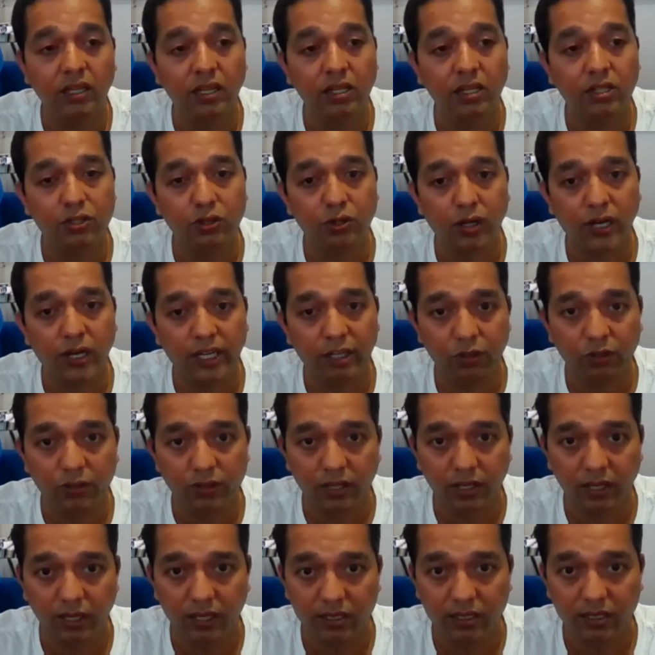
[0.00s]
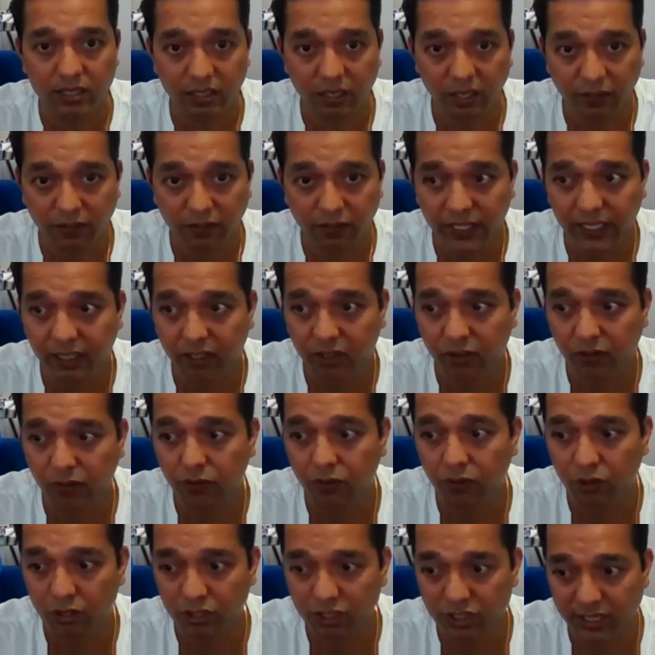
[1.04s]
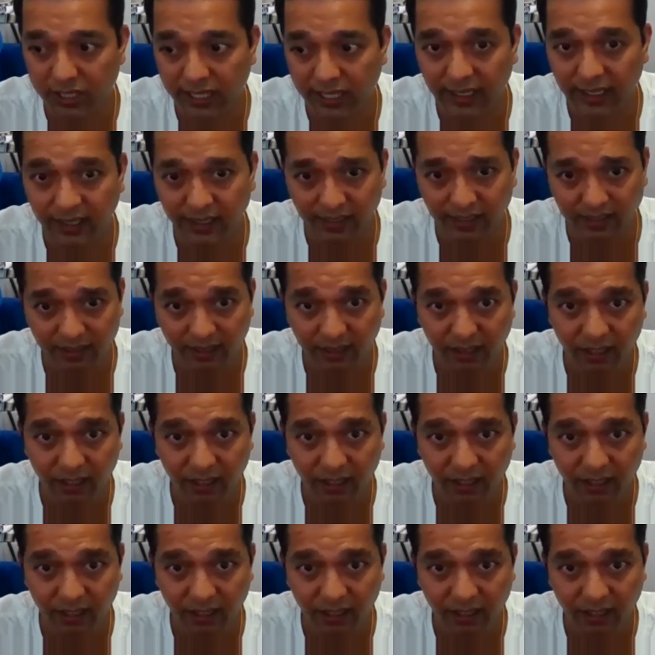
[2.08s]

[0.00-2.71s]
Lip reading: so I took a certificate of good standing.